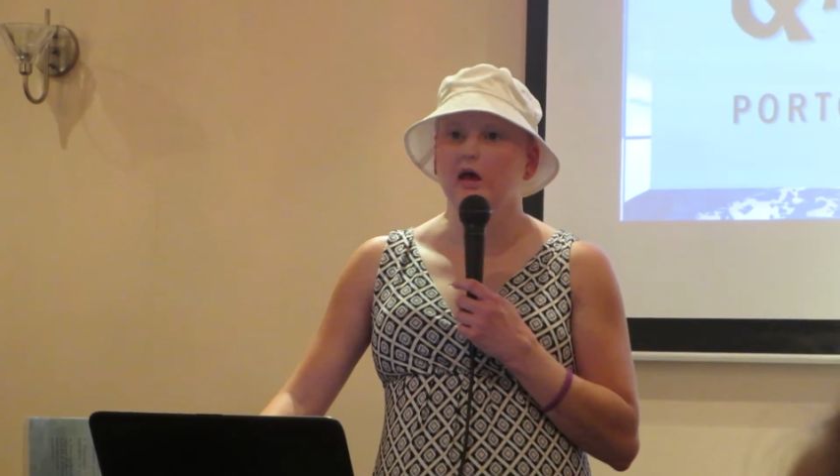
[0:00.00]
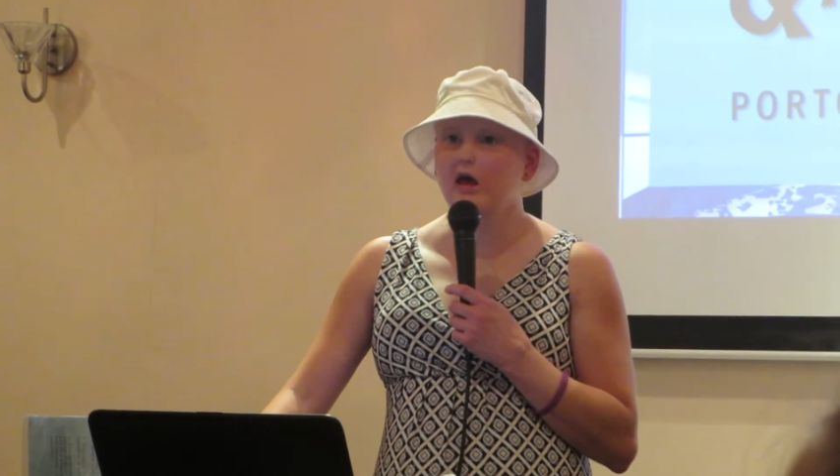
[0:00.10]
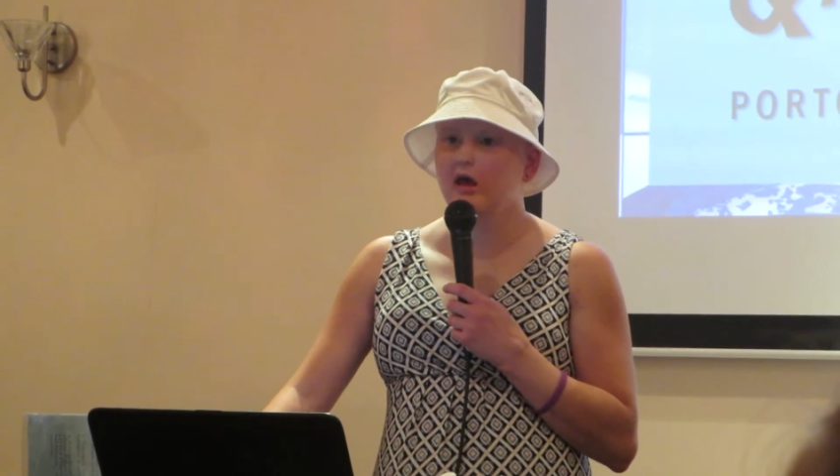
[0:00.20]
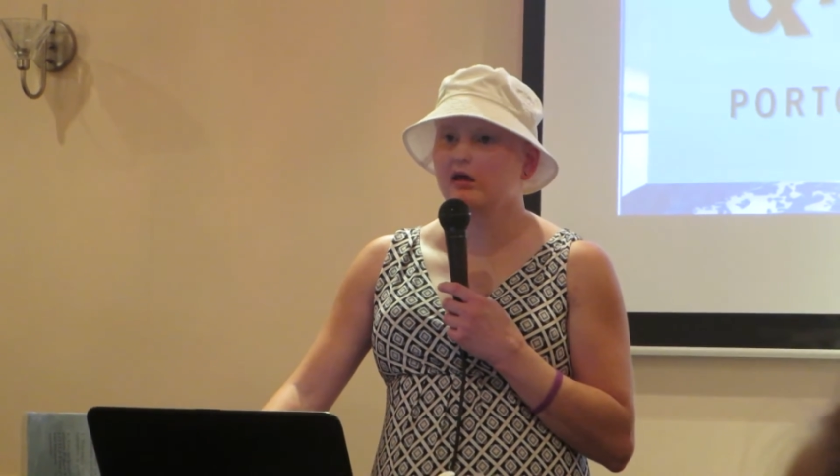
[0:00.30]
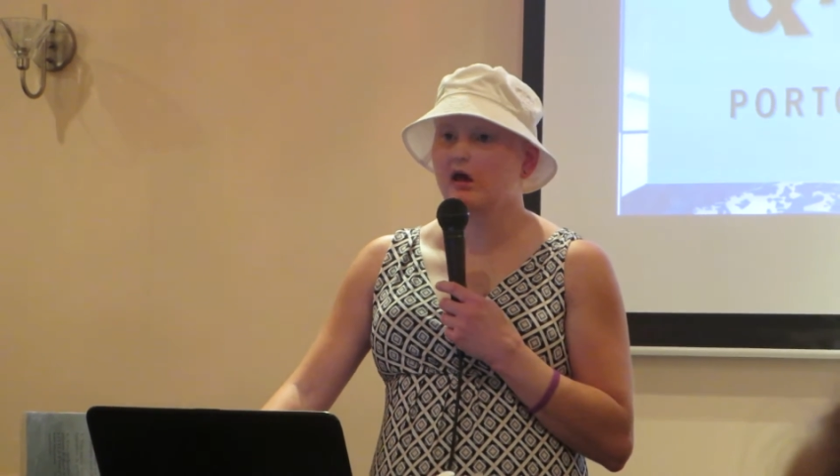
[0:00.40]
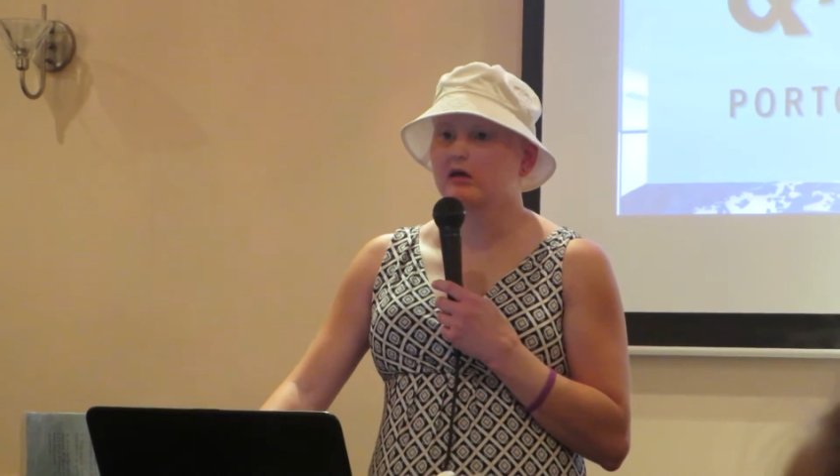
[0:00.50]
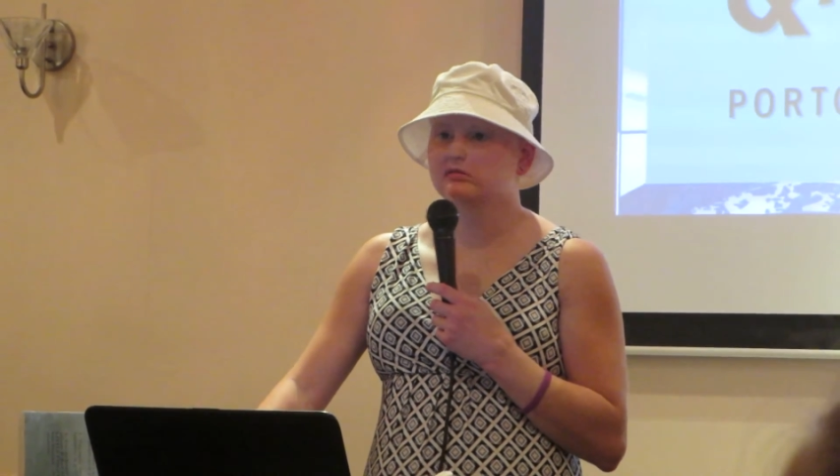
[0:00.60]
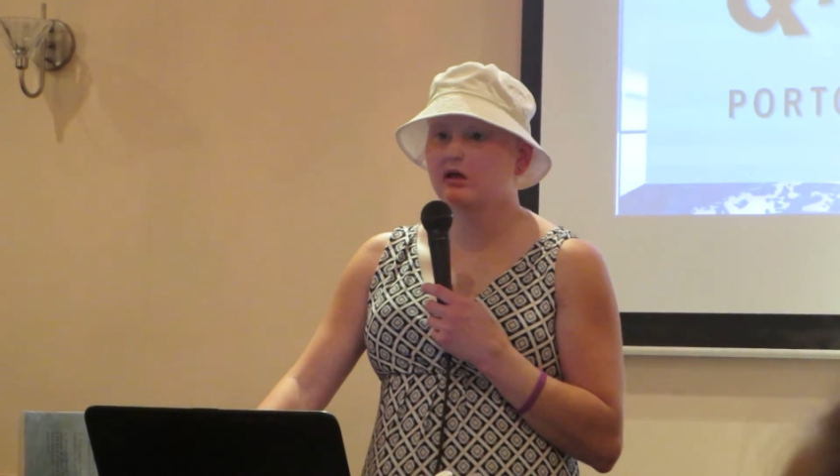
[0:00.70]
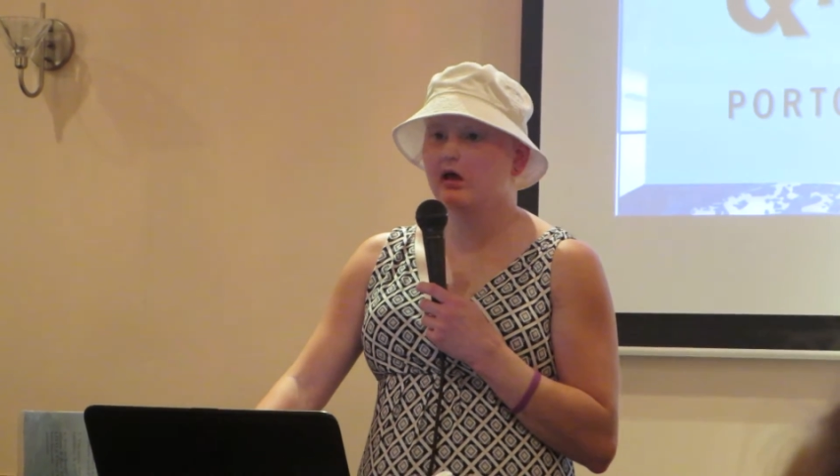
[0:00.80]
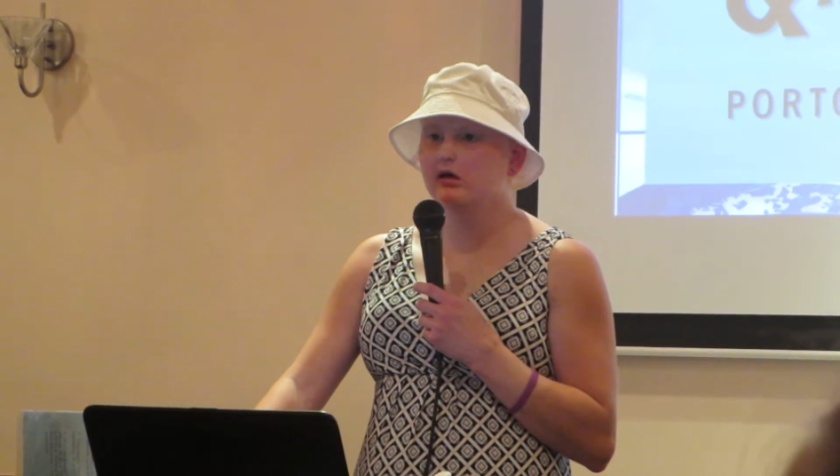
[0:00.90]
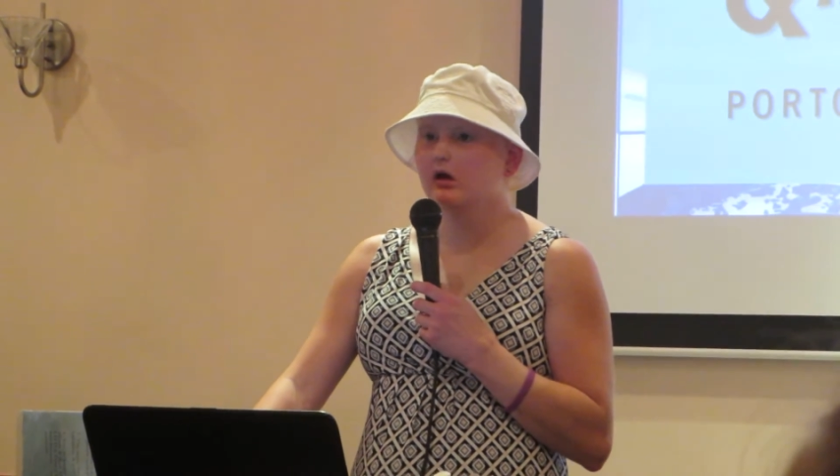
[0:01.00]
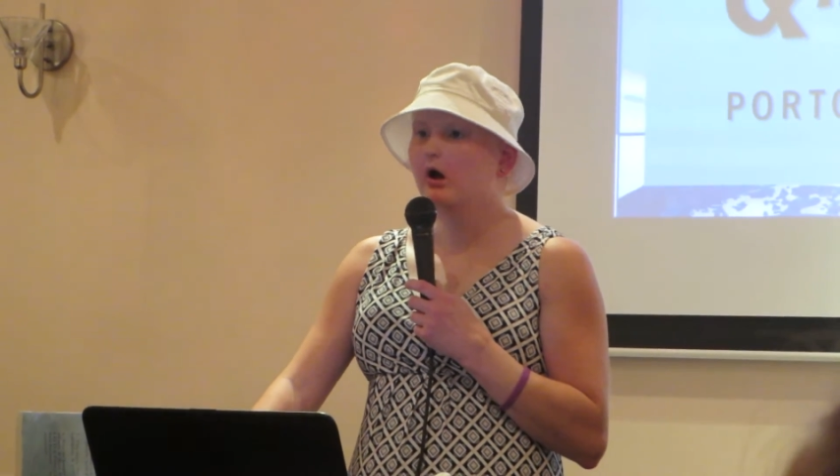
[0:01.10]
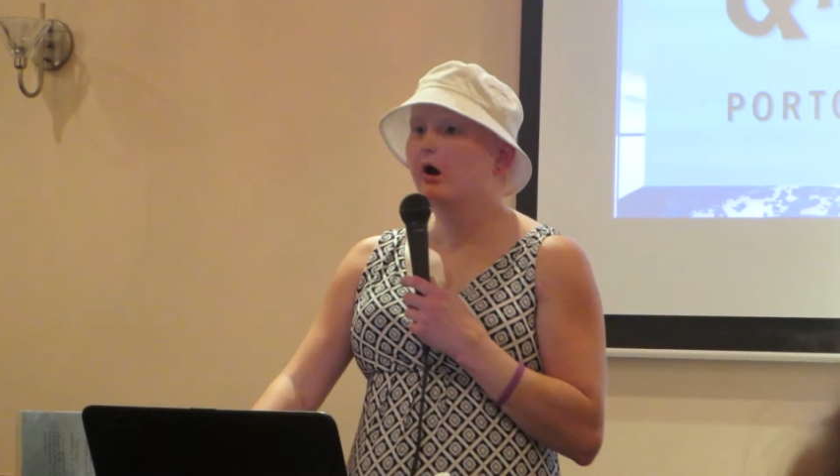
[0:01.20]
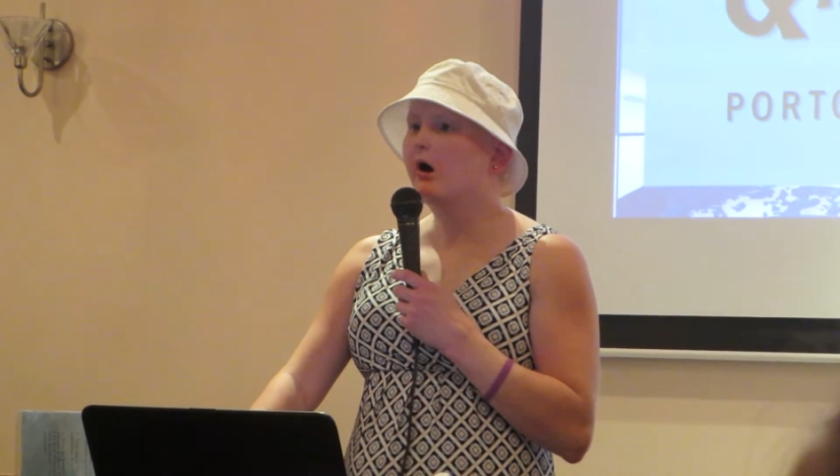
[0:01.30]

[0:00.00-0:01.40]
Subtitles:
ASK.